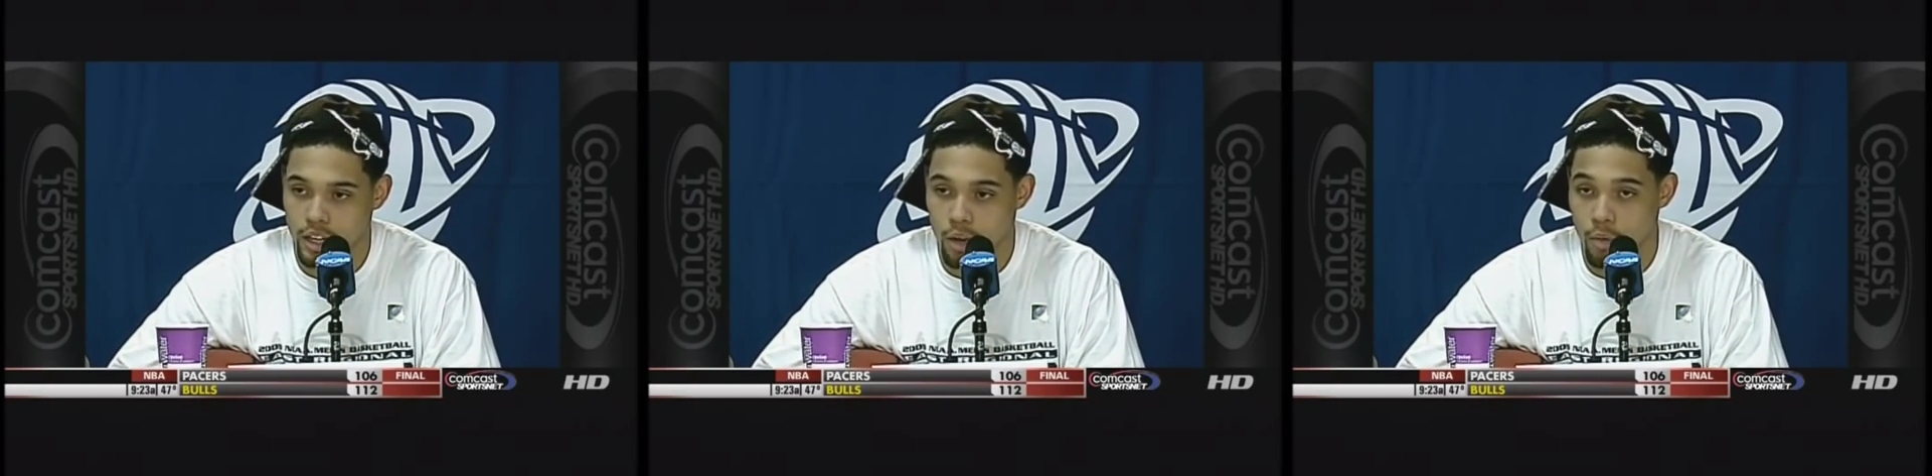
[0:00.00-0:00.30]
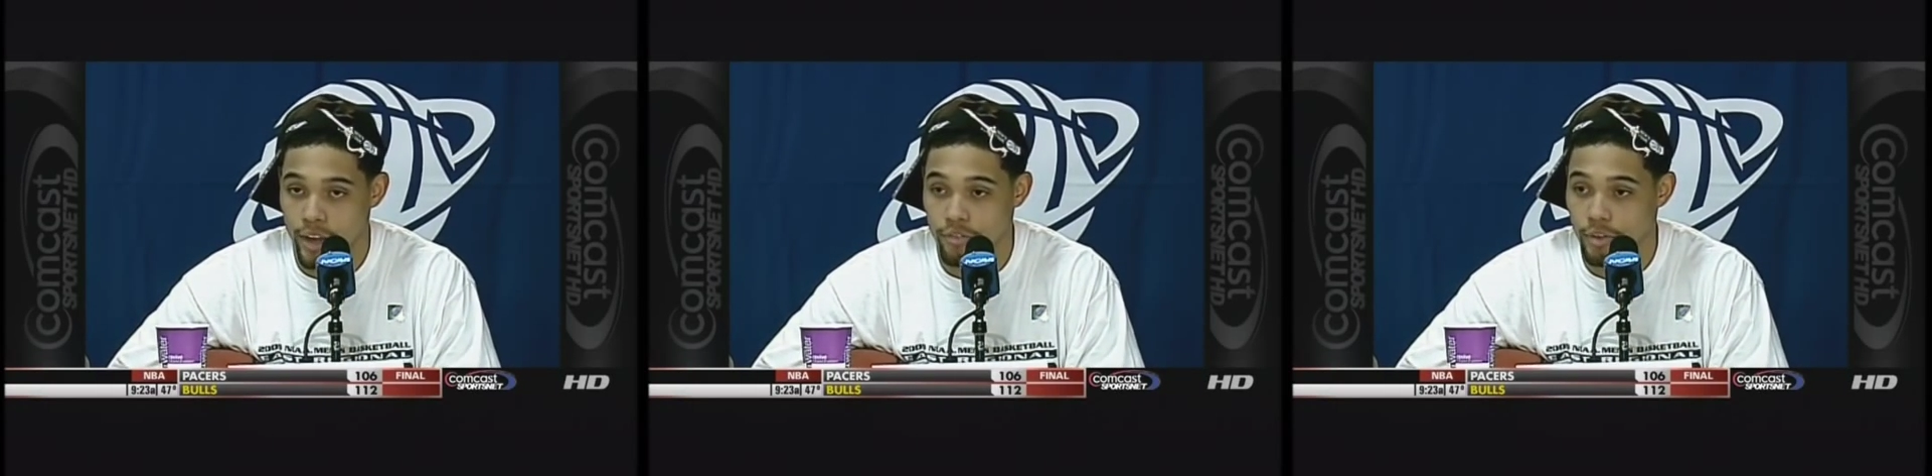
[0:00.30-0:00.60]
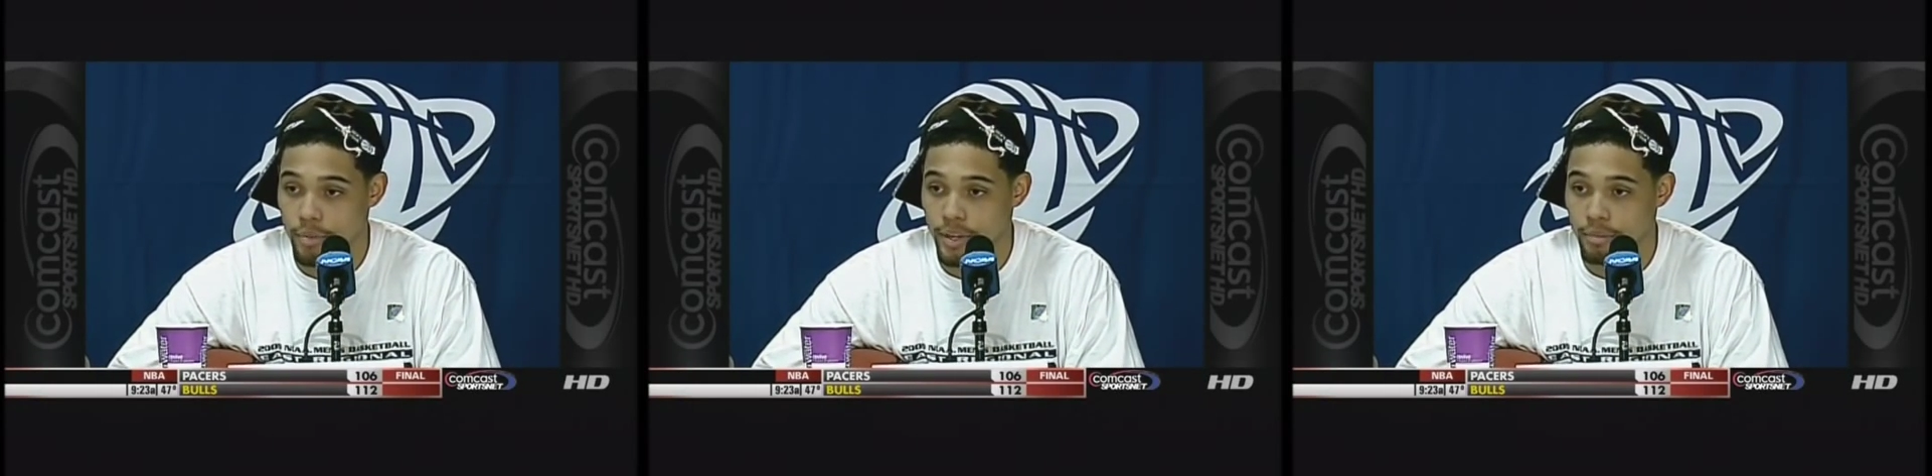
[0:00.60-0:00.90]
away from
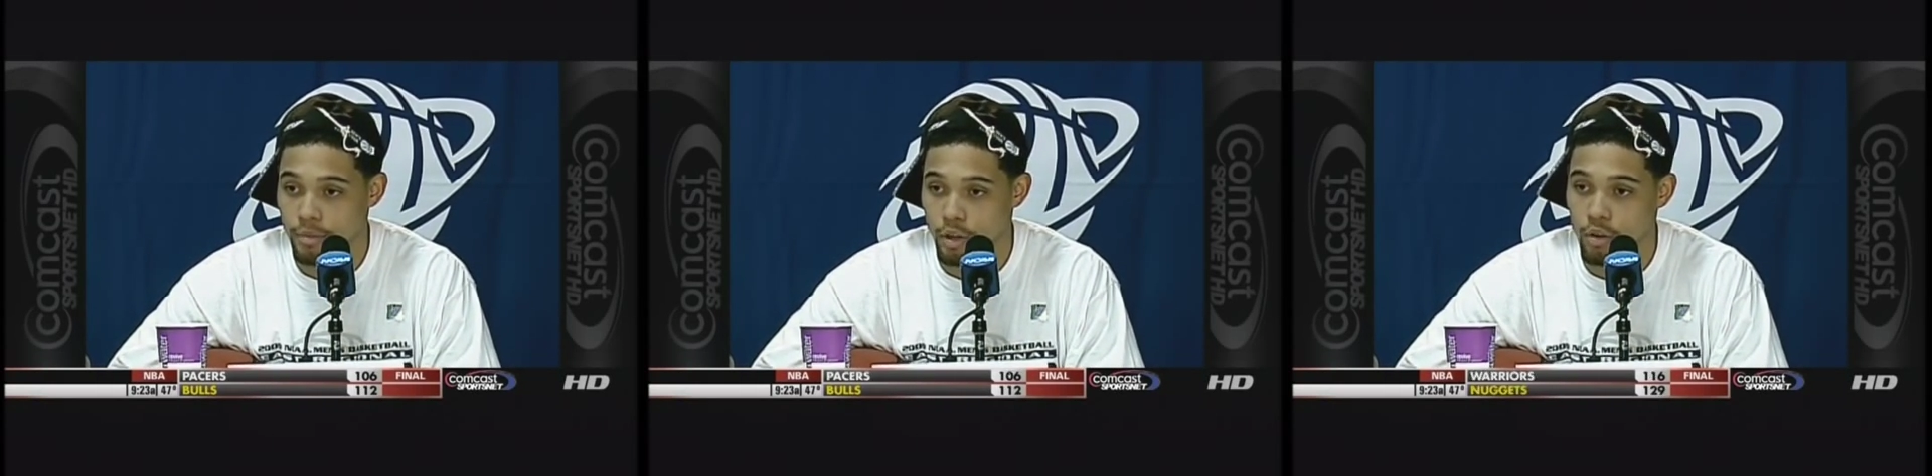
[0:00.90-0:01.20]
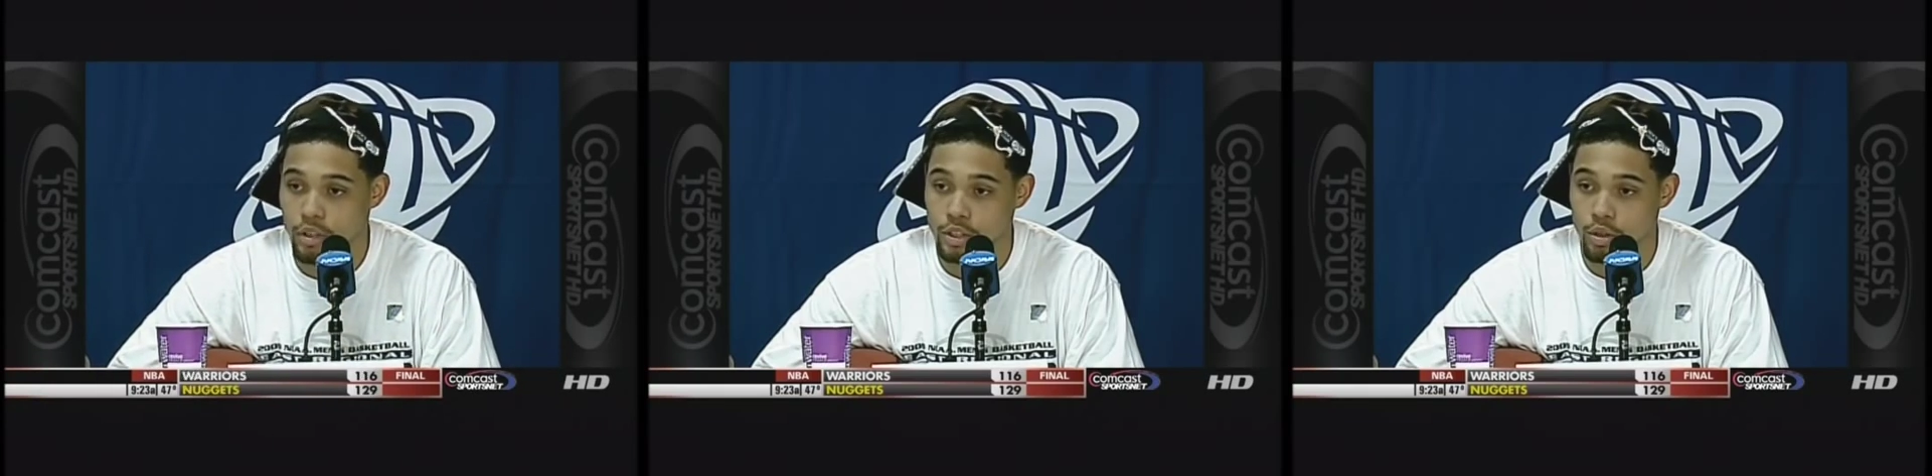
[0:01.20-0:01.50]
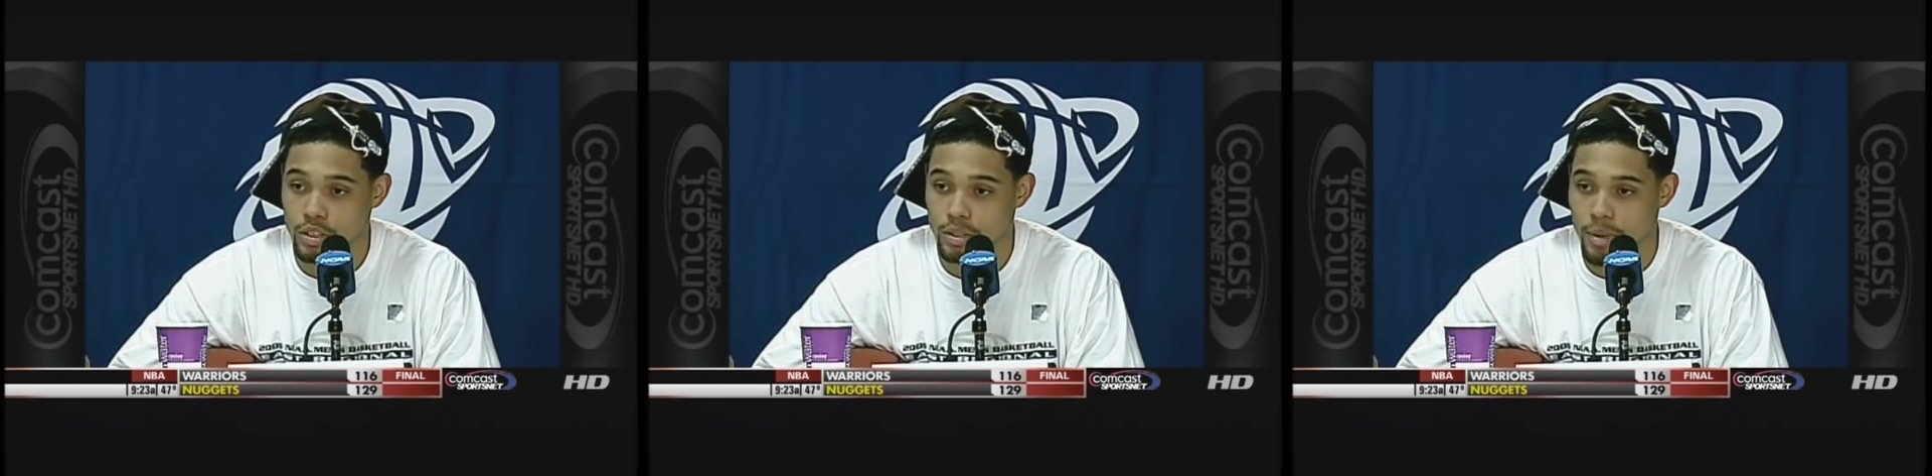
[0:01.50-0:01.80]
him, going towards
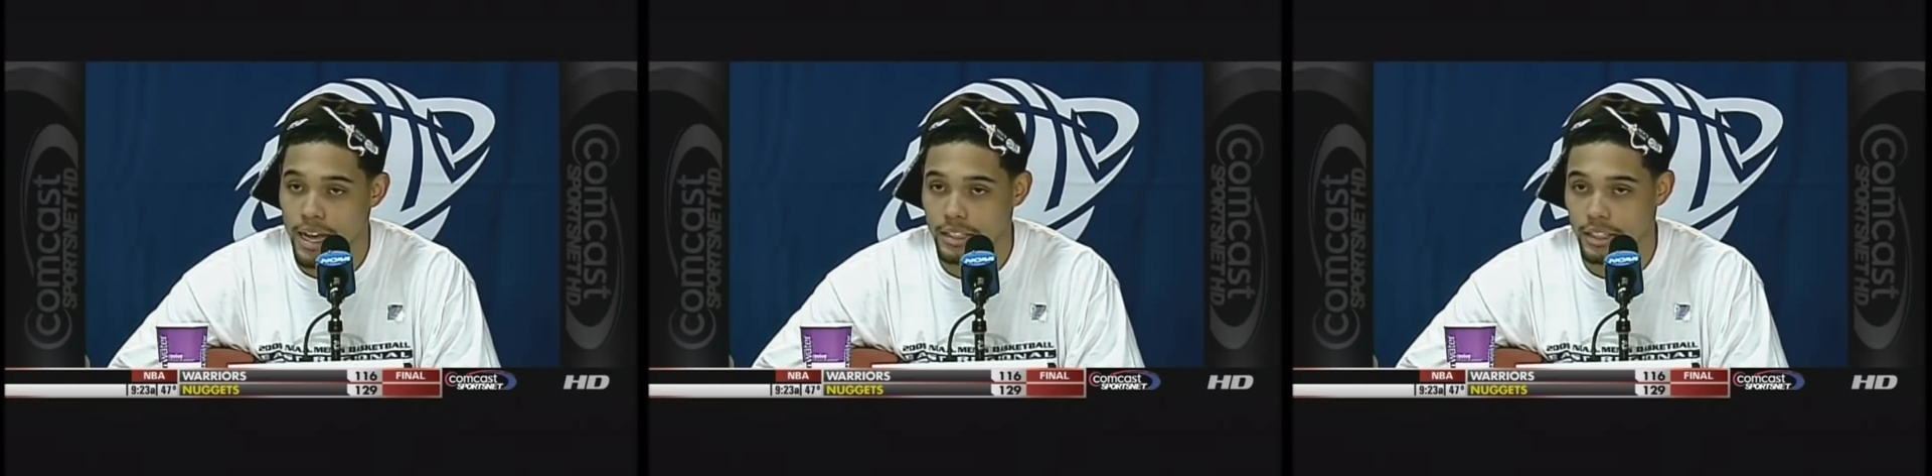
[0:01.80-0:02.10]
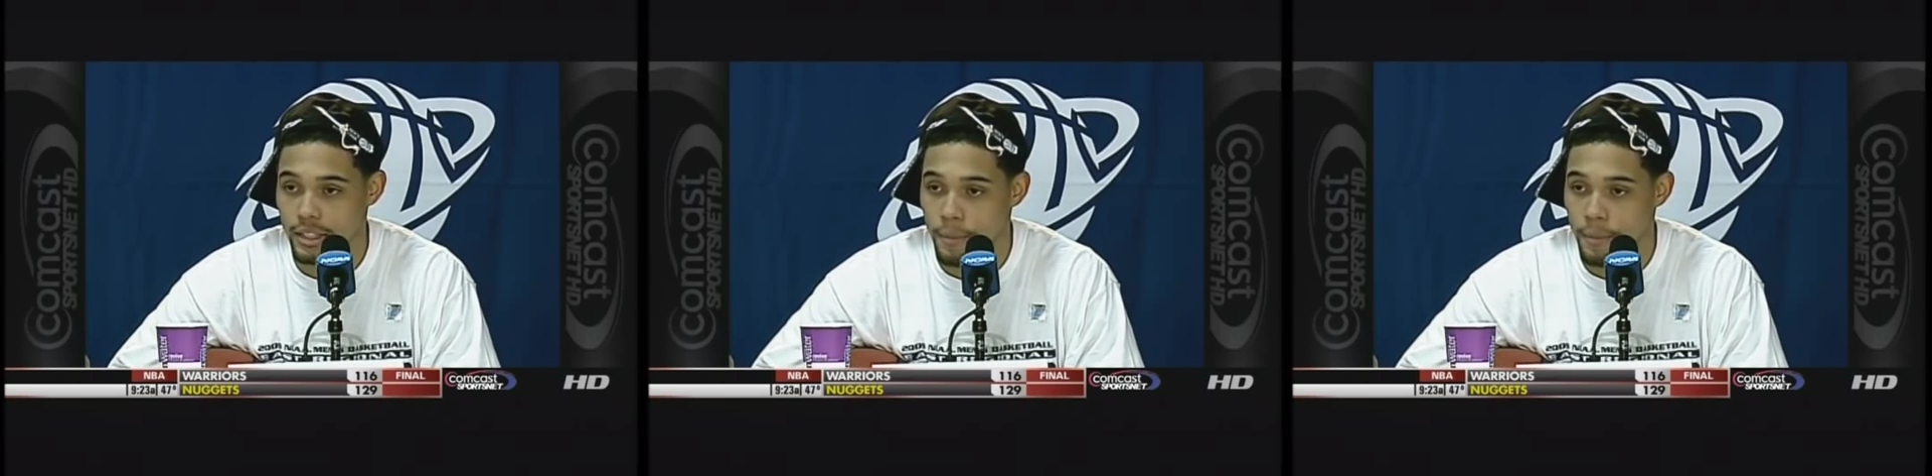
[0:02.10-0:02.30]
the basket,